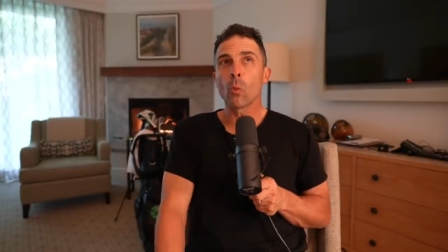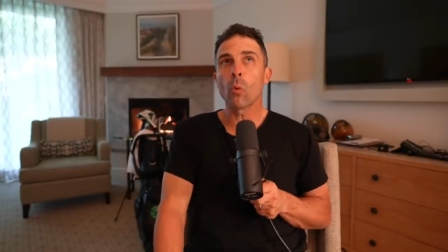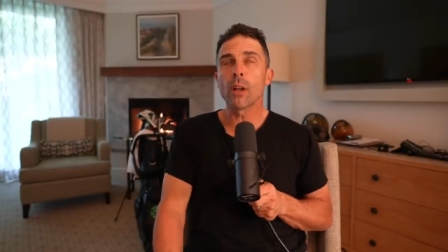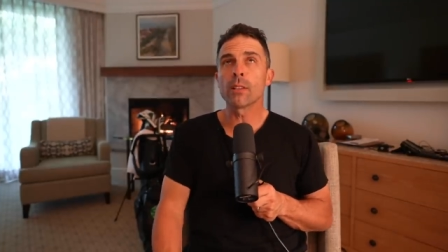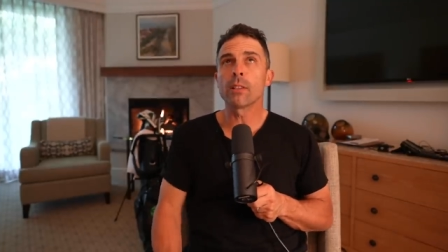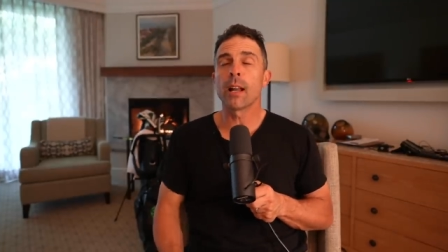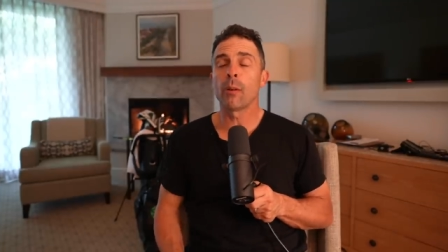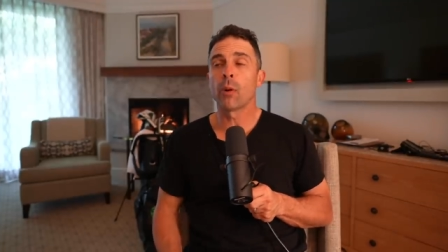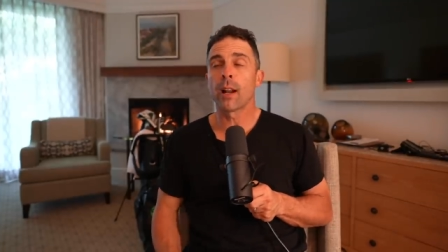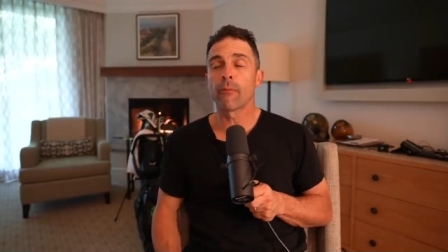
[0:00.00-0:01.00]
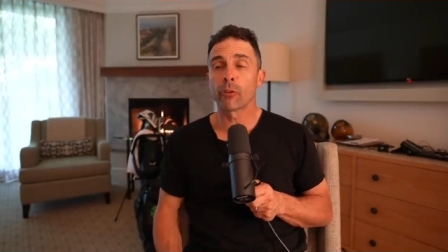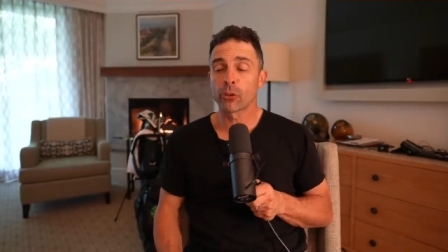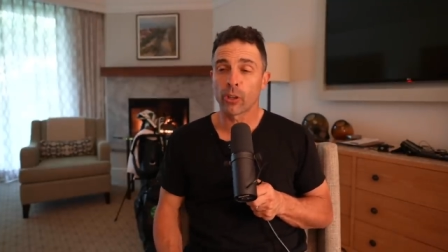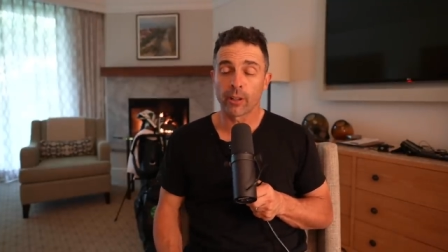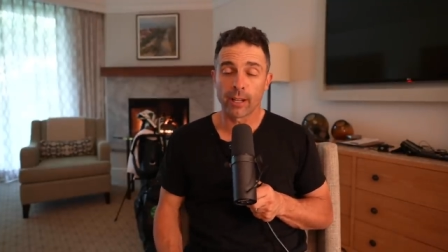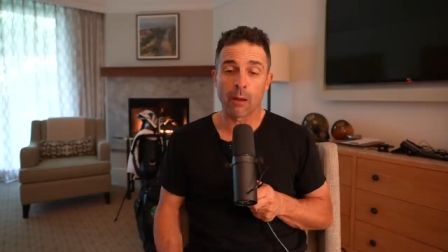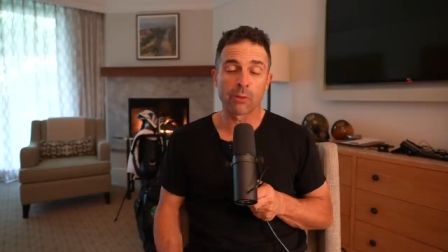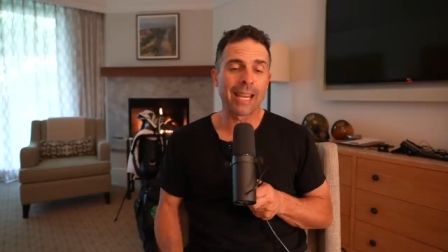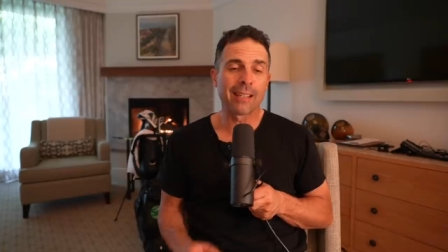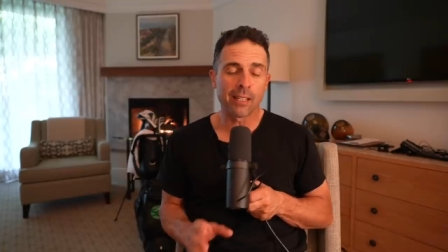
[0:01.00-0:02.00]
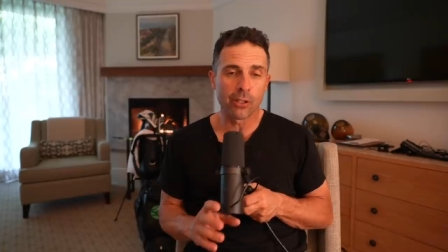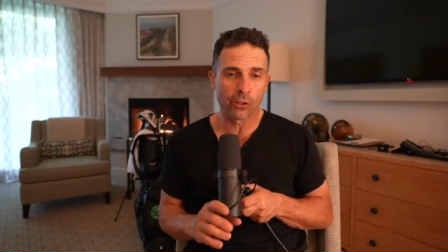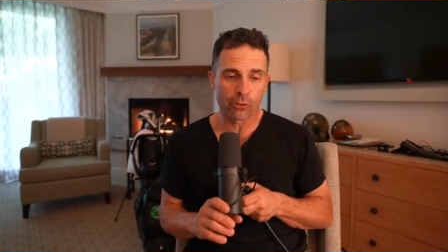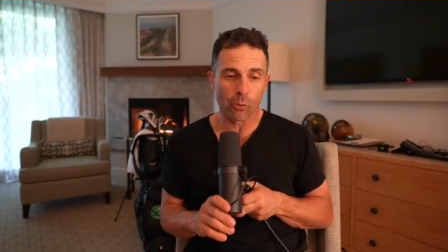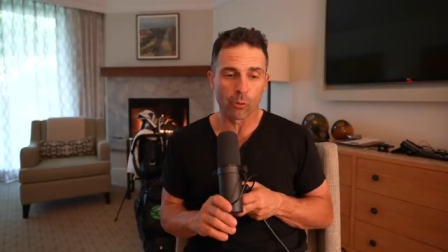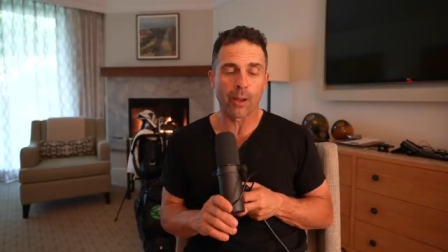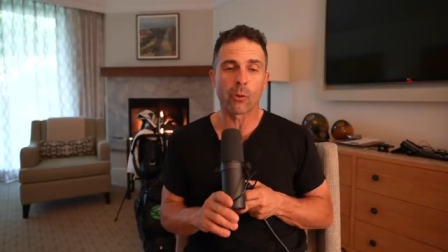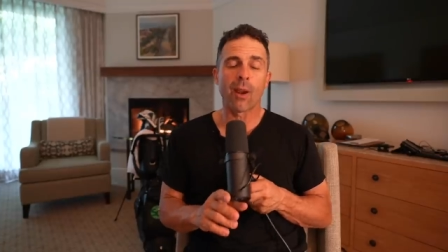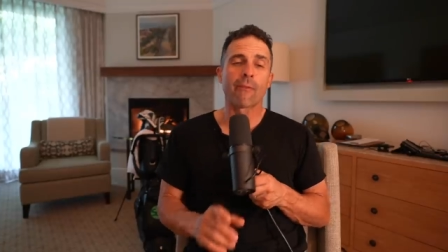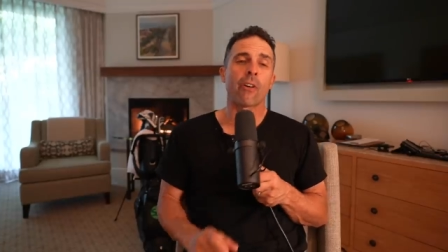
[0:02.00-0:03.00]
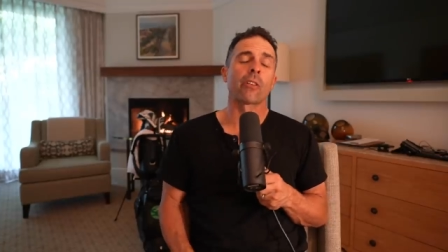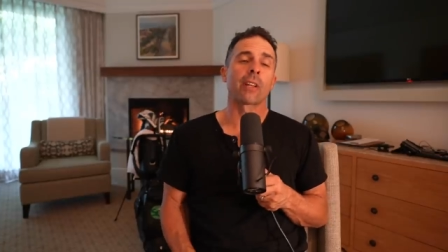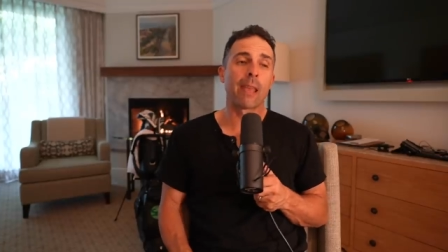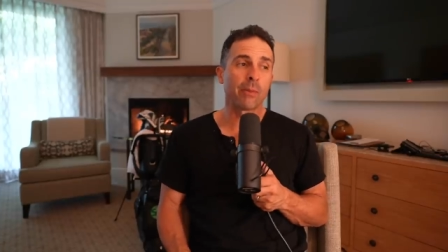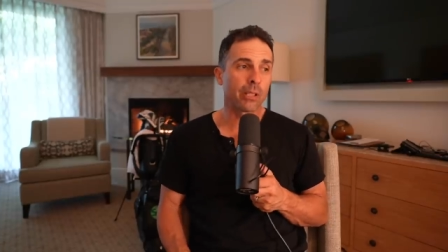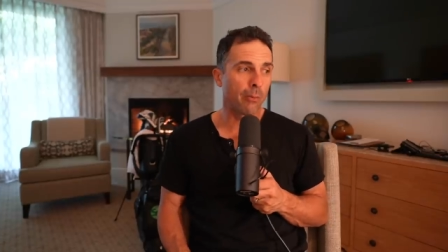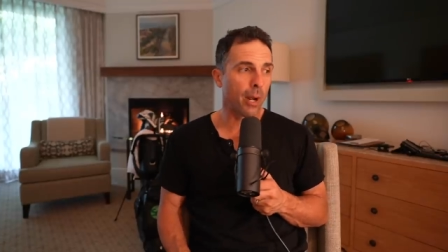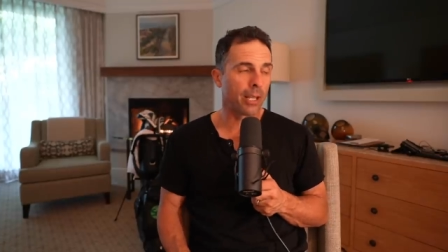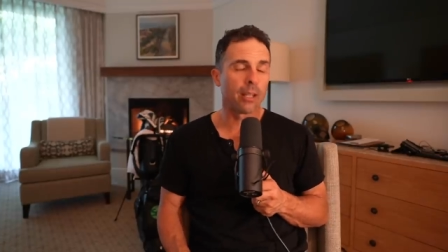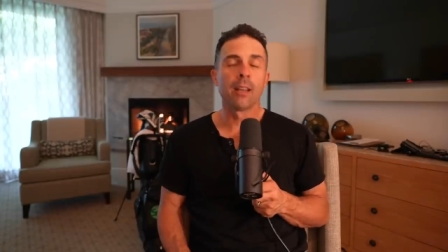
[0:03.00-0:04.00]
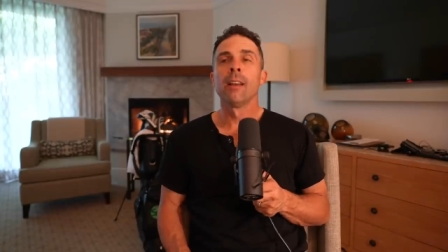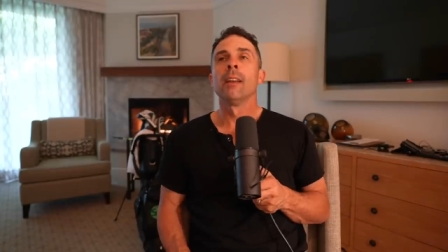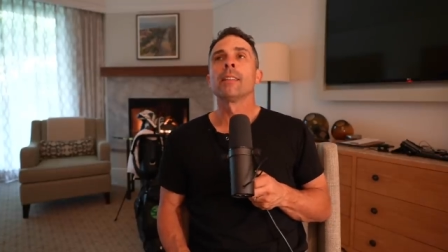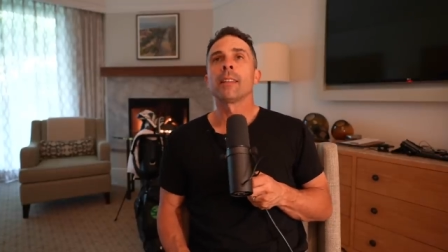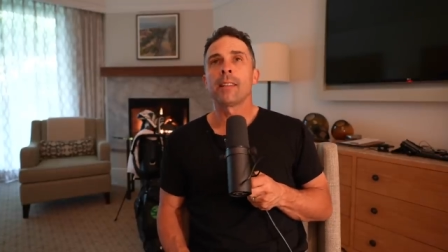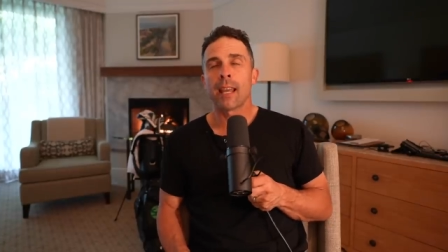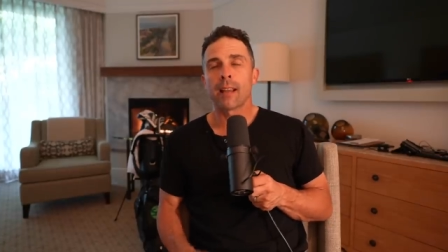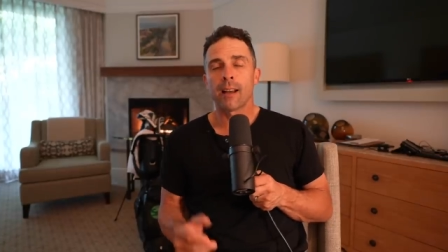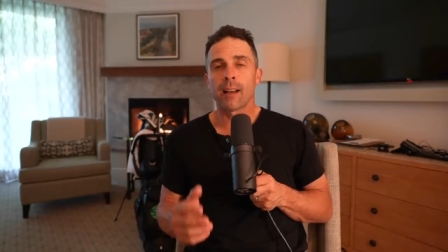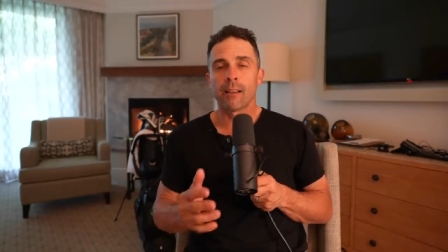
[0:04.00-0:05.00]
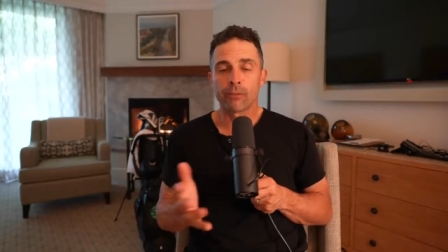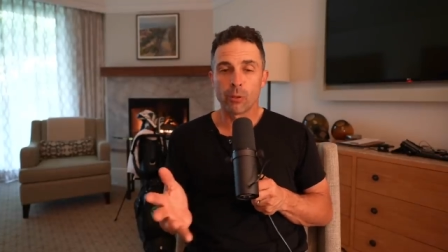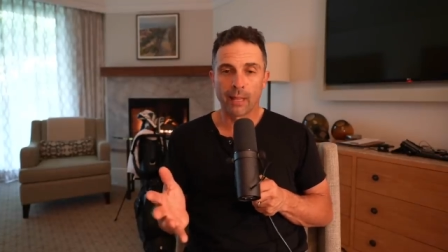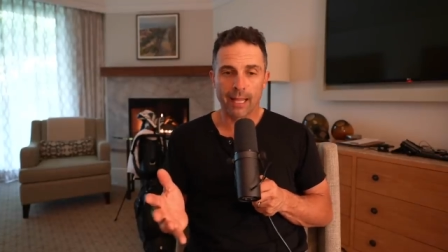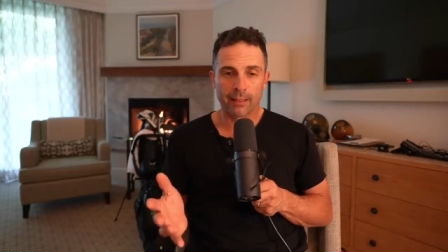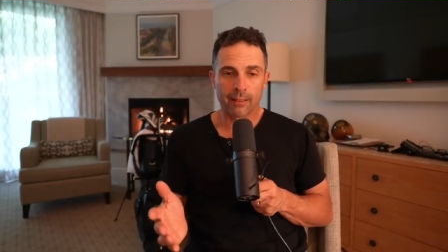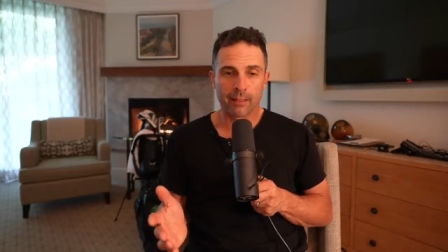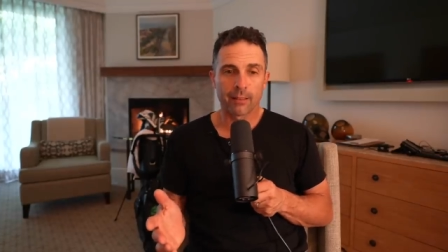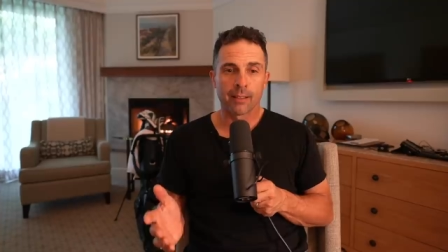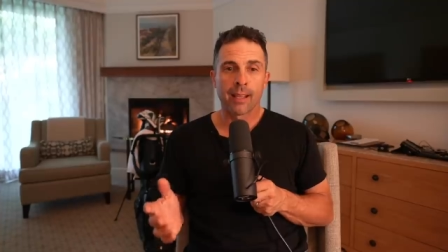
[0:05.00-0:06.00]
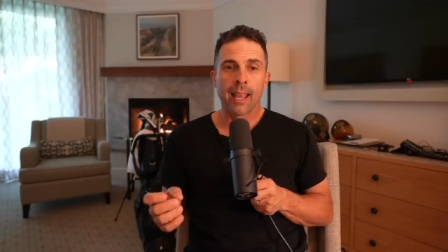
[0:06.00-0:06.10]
was uh, when I first started. I was eighteen years old. My grandfather gave me some money to take uh, a few lessons.